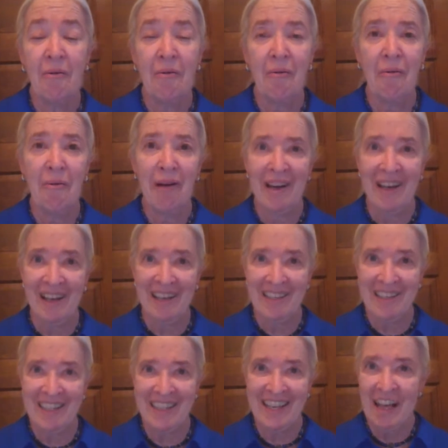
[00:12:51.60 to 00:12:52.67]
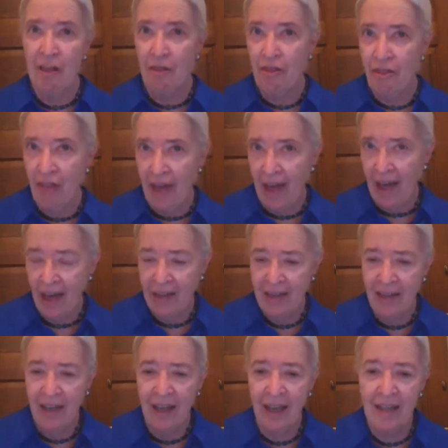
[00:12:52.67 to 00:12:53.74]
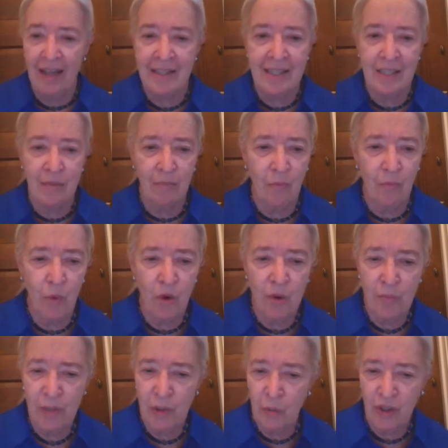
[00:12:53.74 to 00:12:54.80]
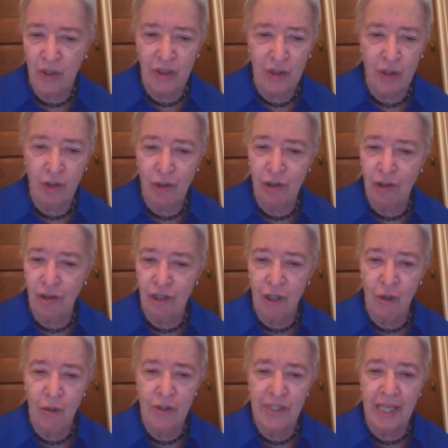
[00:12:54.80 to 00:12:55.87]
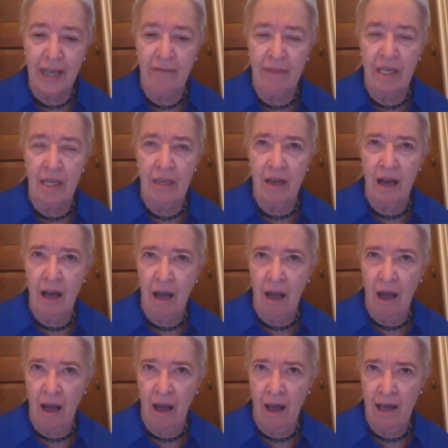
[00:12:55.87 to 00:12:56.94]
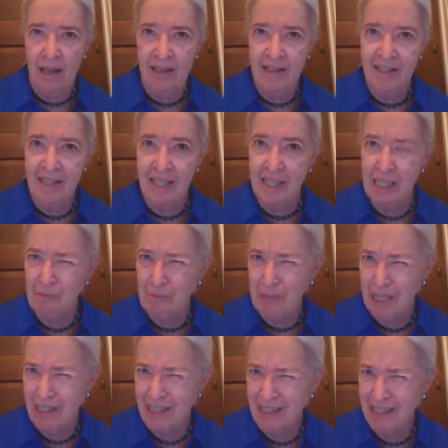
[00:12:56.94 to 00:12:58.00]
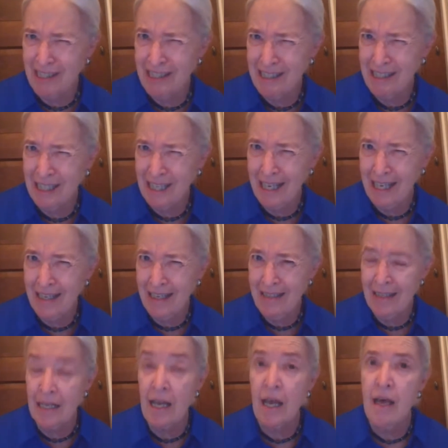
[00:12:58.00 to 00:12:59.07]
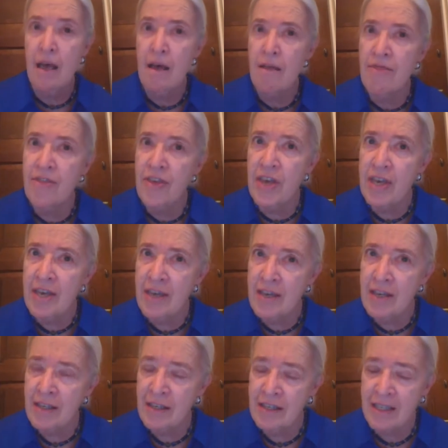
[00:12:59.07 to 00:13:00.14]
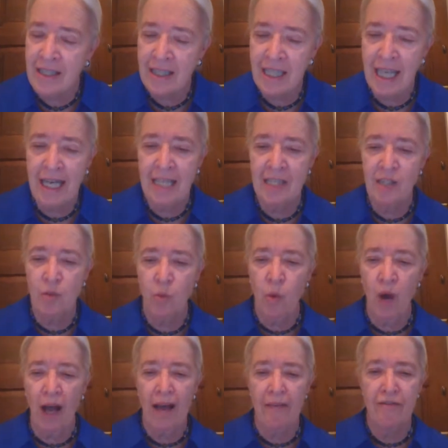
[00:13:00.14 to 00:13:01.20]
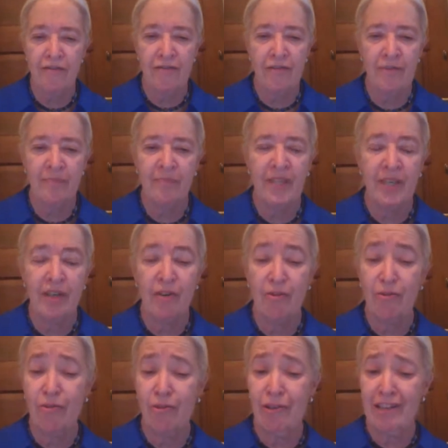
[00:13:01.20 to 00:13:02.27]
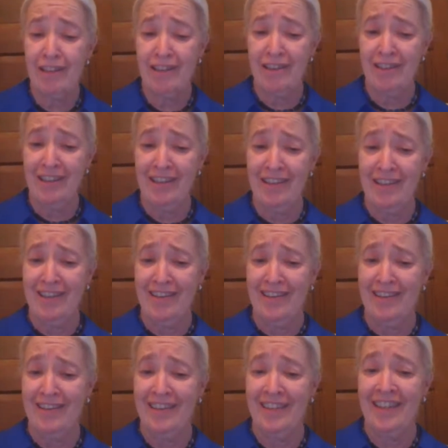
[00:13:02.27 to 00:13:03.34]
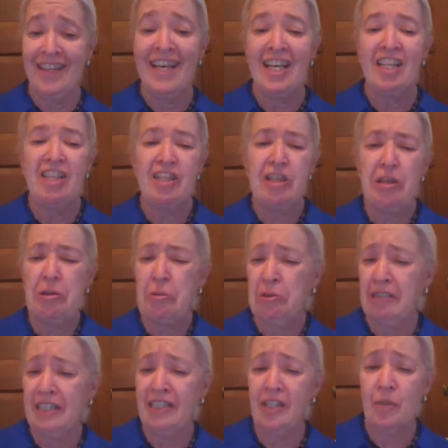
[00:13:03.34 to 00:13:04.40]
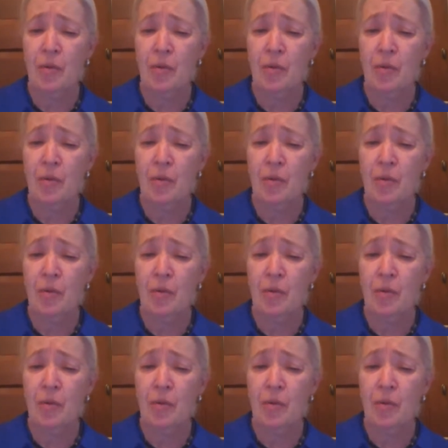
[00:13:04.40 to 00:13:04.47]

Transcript: "What? That handsome woman with the good clothes and the eyes is Mrs. Slade, the Slade's wife? Really? Generally, the